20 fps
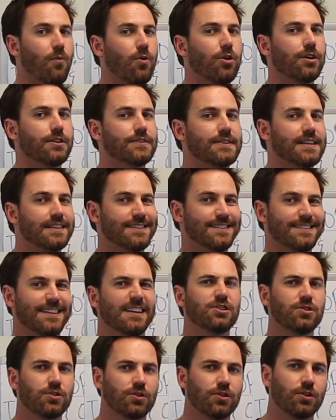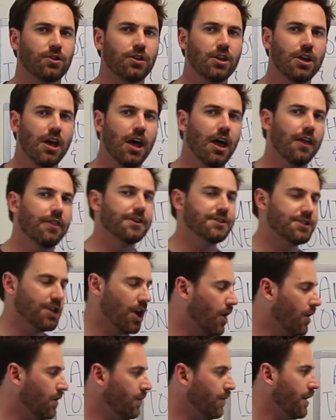words that signal the
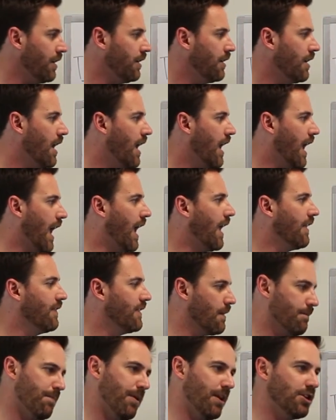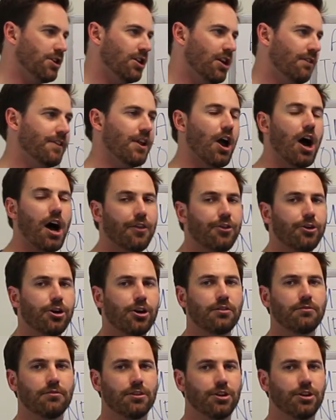tone and the opinion of the author.